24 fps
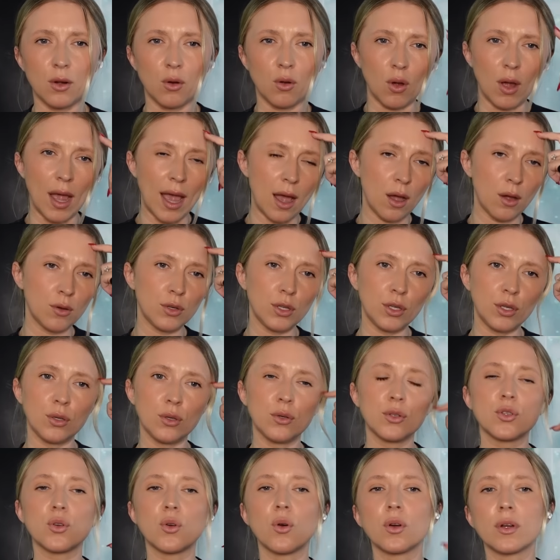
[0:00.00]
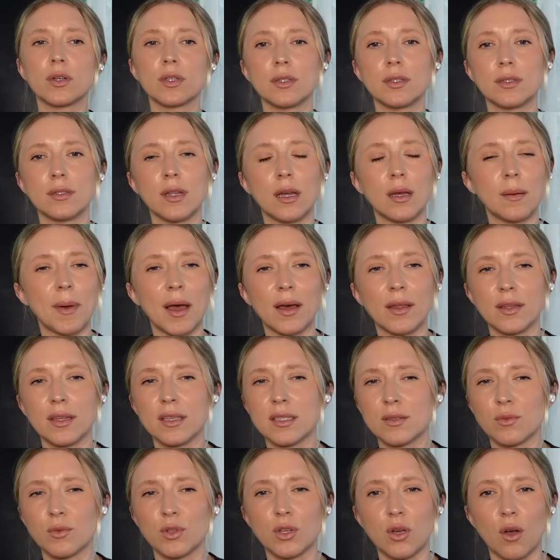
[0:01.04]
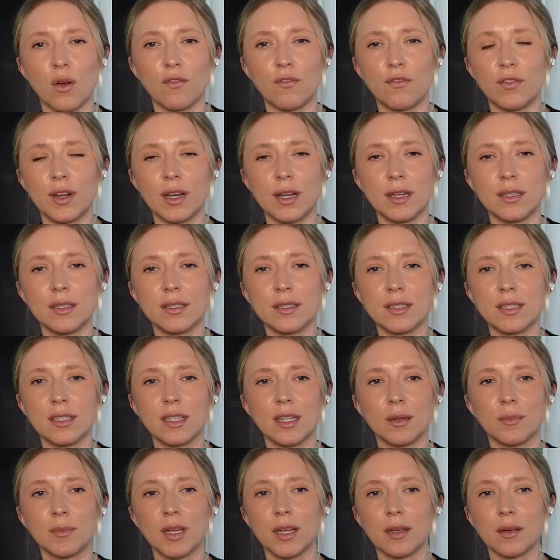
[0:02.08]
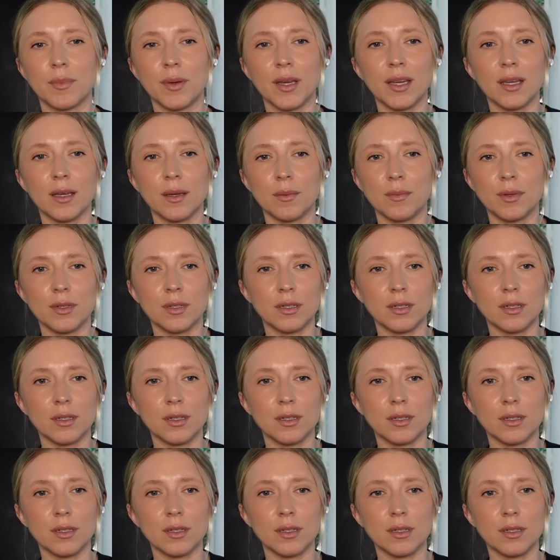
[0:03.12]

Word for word: Or how do you talk about this with confidence? And I'm like, Babe,